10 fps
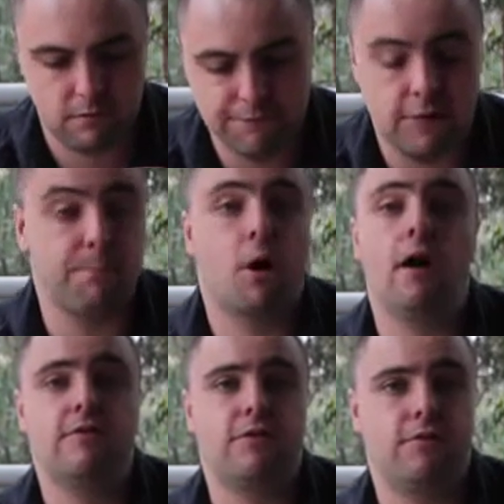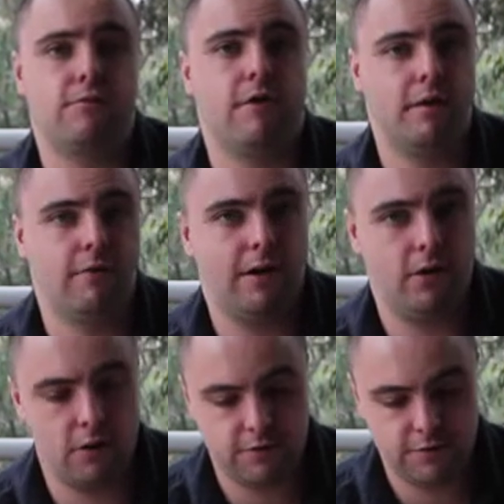For the price, this is really, really
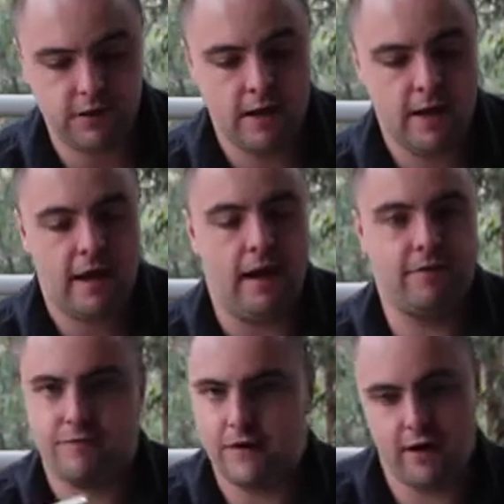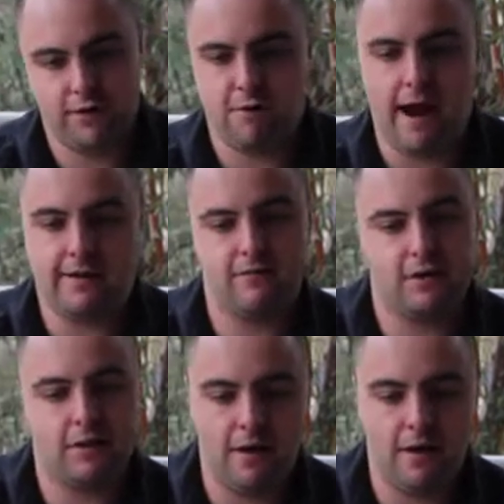good. It's a very attractive little